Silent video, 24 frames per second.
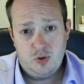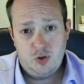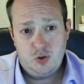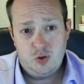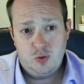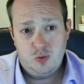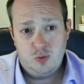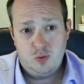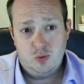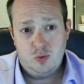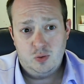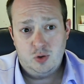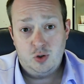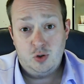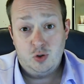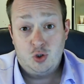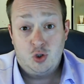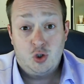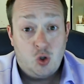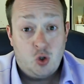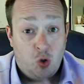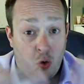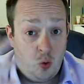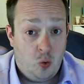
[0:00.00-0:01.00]
to
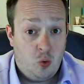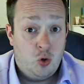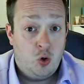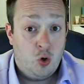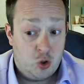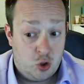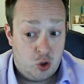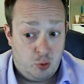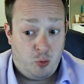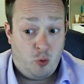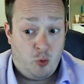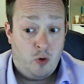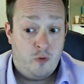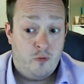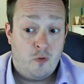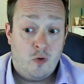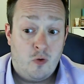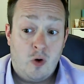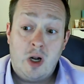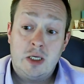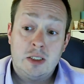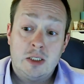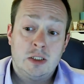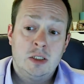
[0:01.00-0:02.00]
show your support for
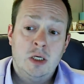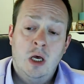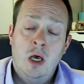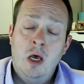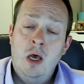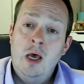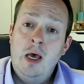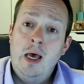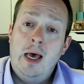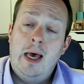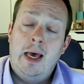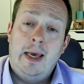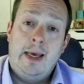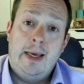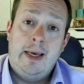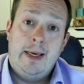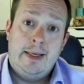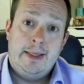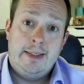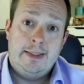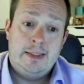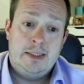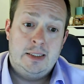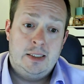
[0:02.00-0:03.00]
us.
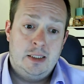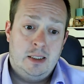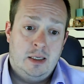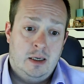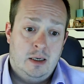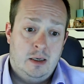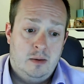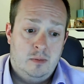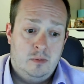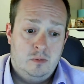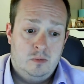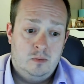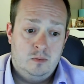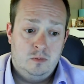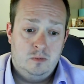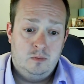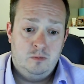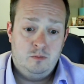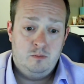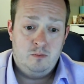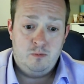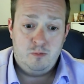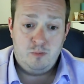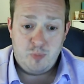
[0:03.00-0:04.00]

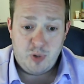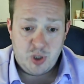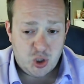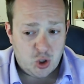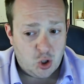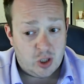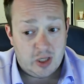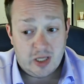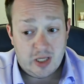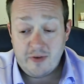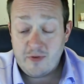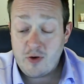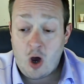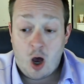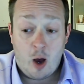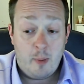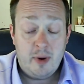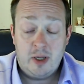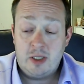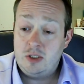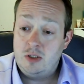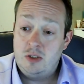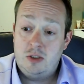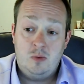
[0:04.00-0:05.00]
And be sure to leave
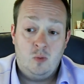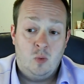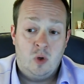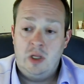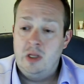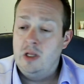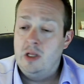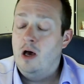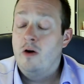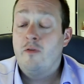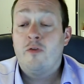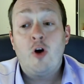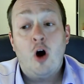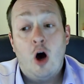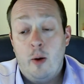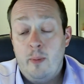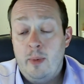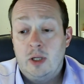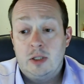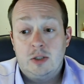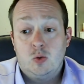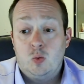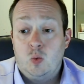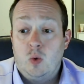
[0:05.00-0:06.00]
comments. We love
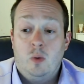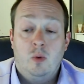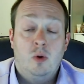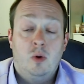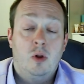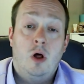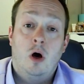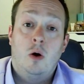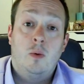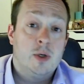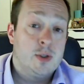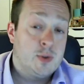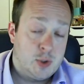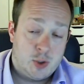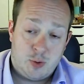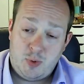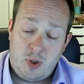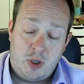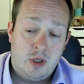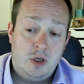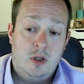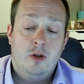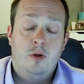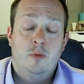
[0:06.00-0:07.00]
comments. We will always
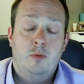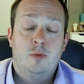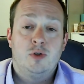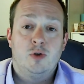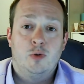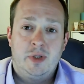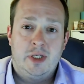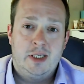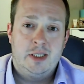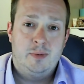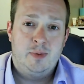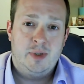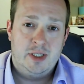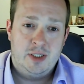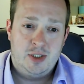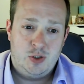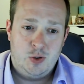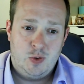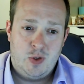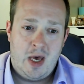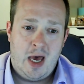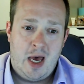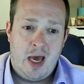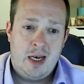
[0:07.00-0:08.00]
respond to them, so please, please do
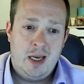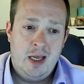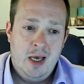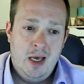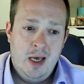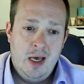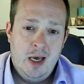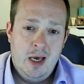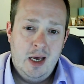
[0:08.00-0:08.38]
that.